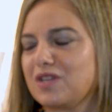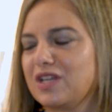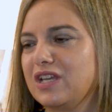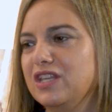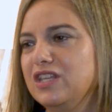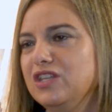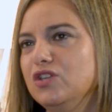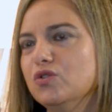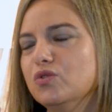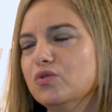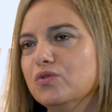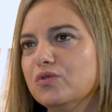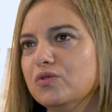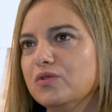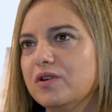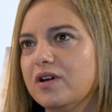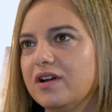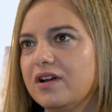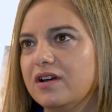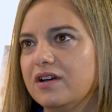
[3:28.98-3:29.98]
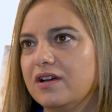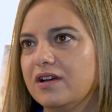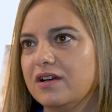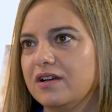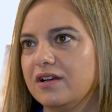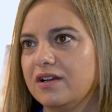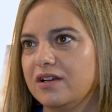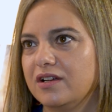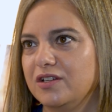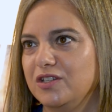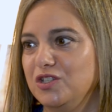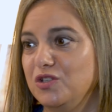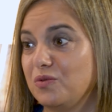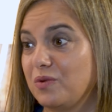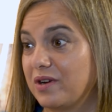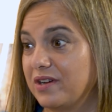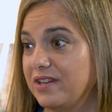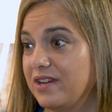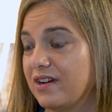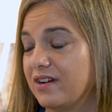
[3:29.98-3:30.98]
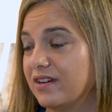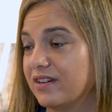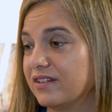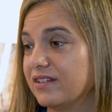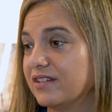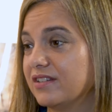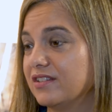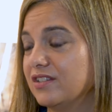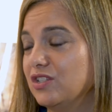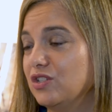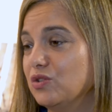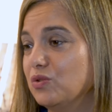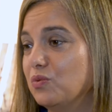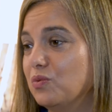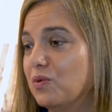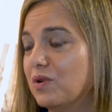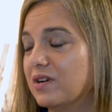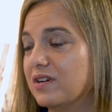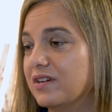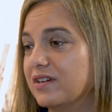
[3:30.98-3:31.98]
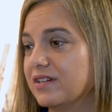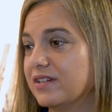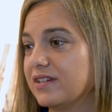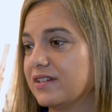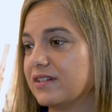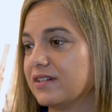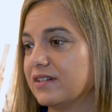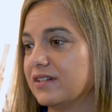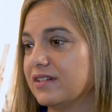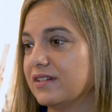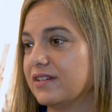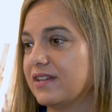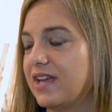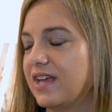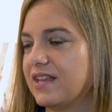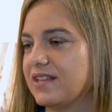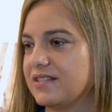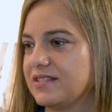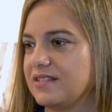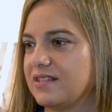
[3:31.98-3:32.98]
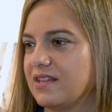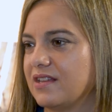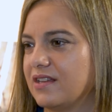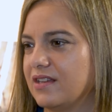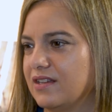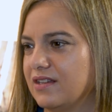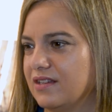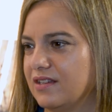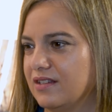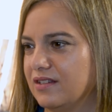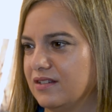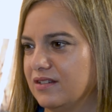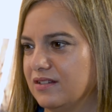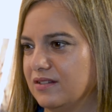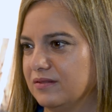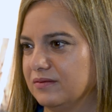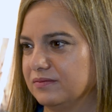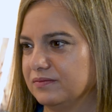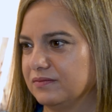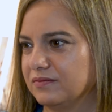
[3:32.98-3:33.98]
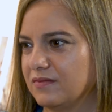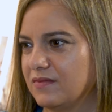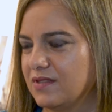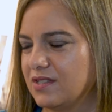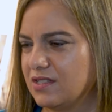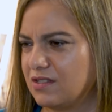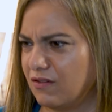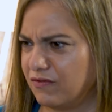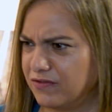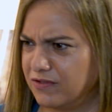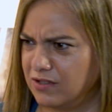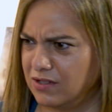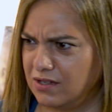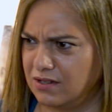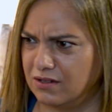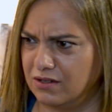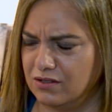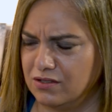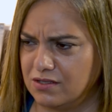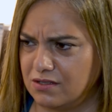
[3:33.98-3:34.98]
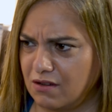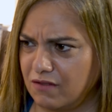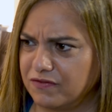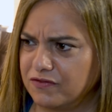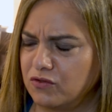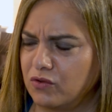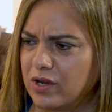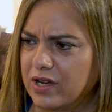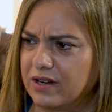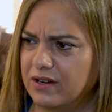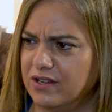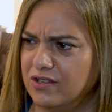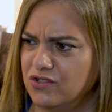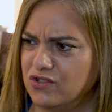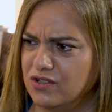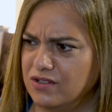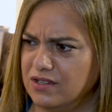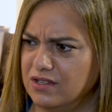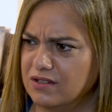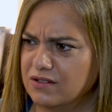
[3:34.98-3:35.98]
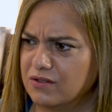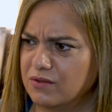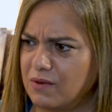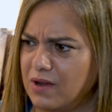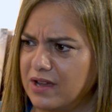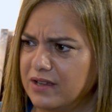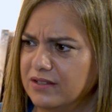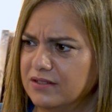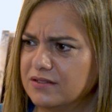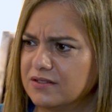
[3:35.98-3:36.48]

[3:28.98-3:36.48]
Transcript: you are young. You work as a software engineer, right?